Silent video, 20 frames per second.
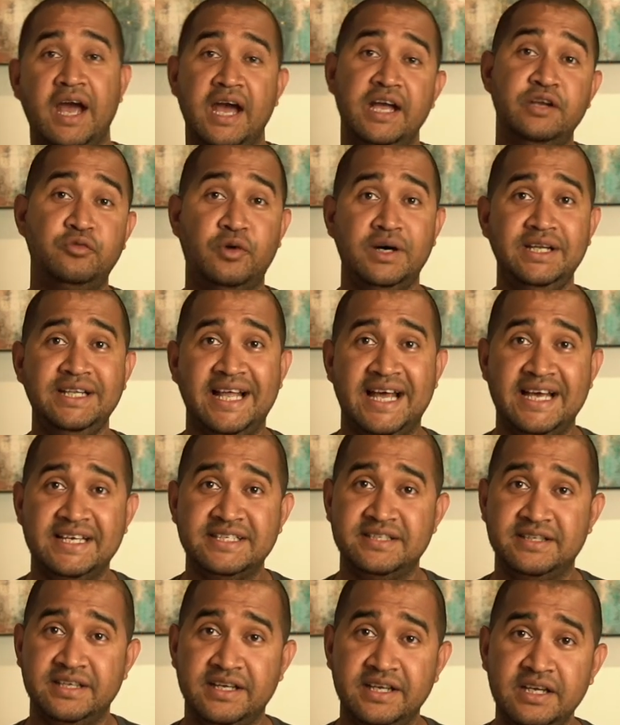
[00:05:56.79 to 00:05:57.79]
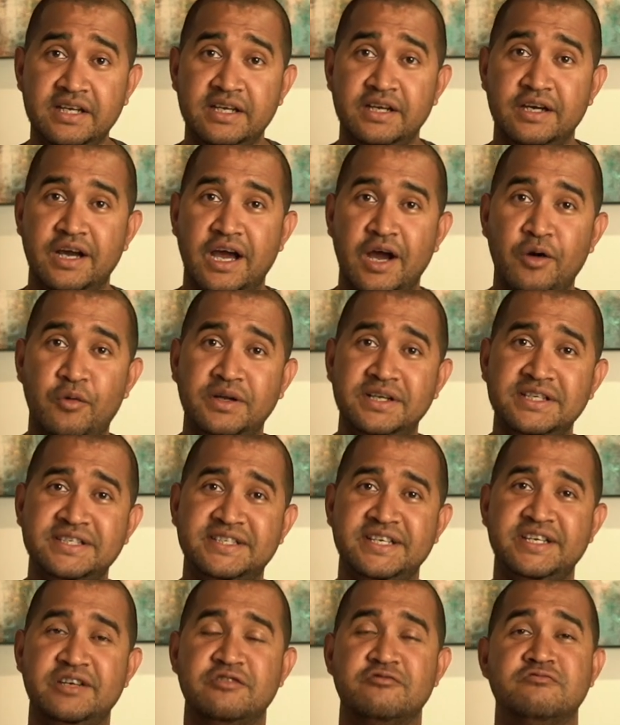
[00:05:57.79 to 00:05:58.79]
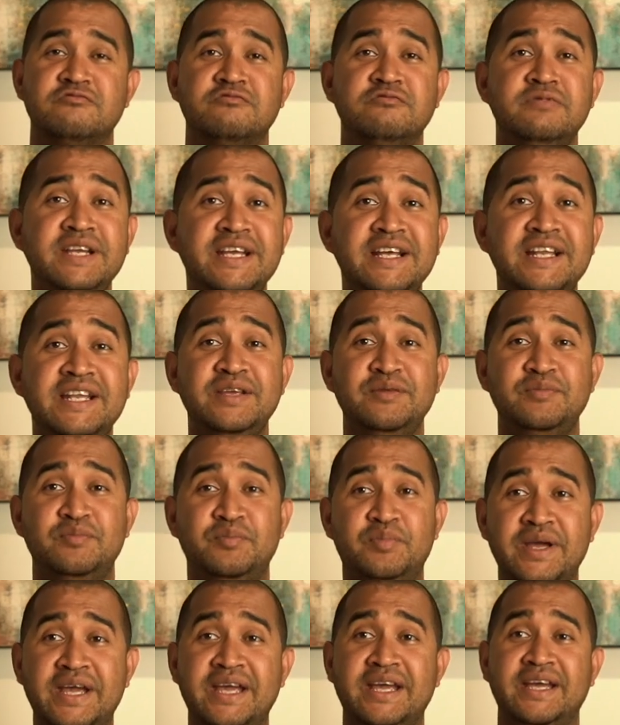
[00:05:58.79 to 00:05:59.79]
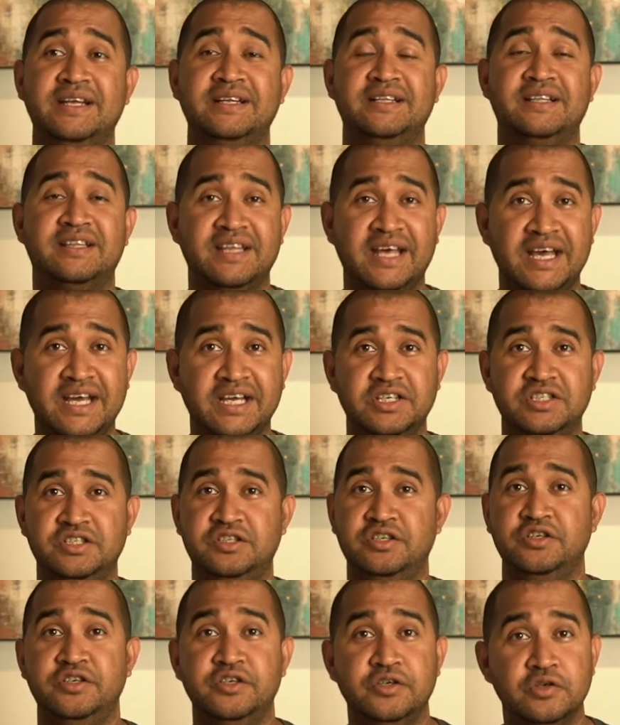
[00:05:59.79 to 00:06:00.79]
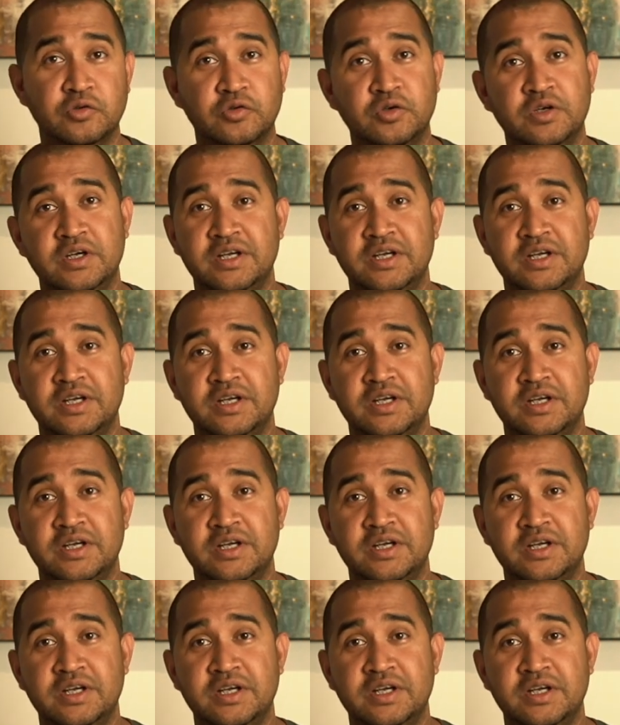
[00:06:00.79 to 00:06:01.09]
And one last thing, I want to say a really big thanks to you.